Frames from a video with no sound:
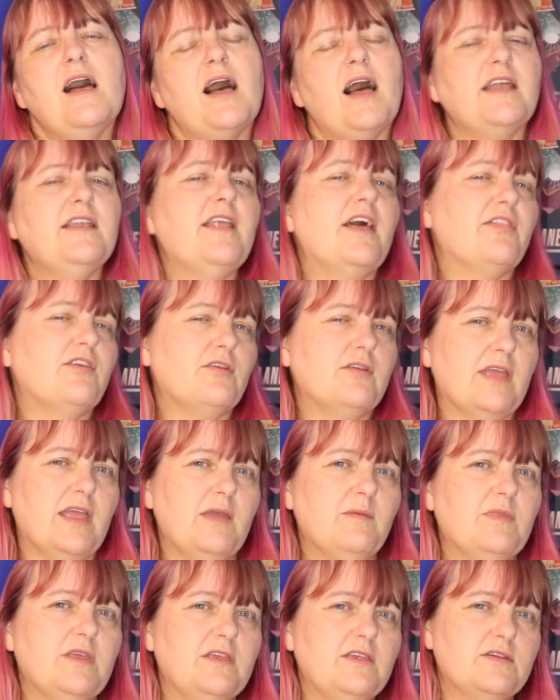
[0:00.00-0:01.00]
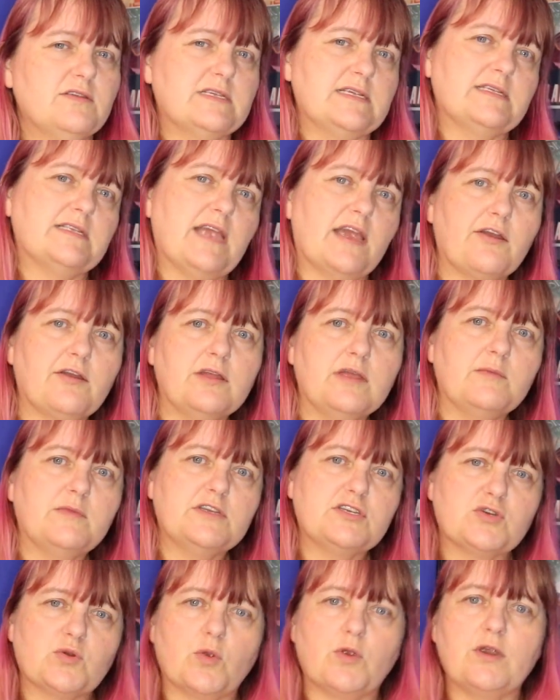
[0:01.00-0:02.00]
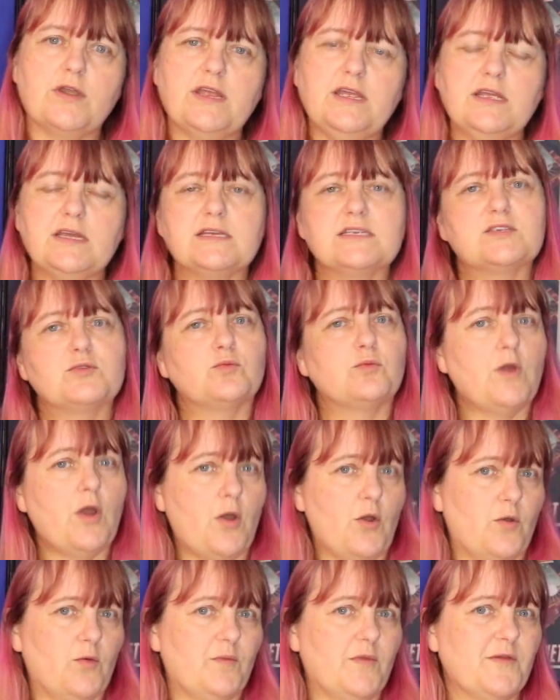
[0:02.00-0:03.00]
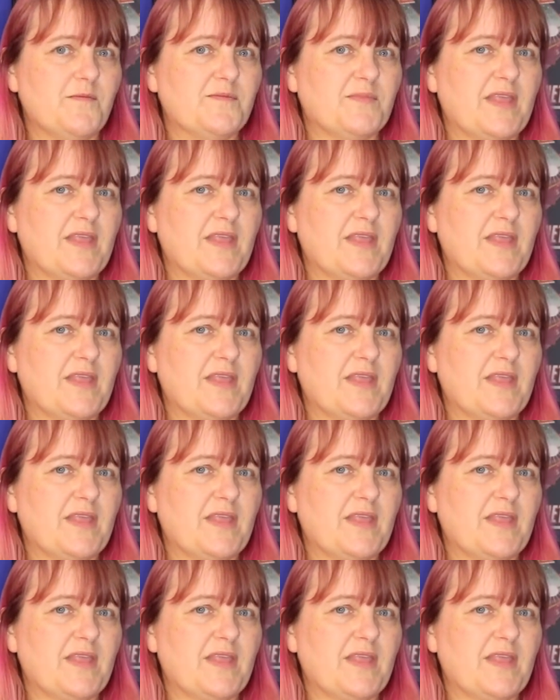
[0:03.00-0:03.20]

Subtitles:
Another game that uses area majority is Rome.